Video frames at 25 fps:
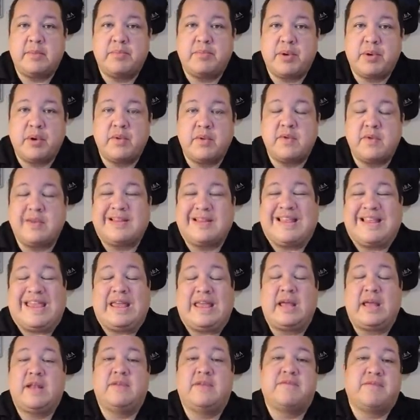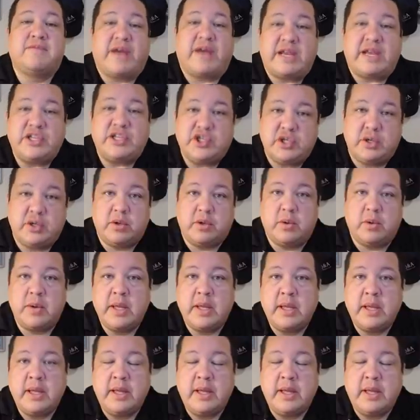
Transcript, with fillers: personally invite you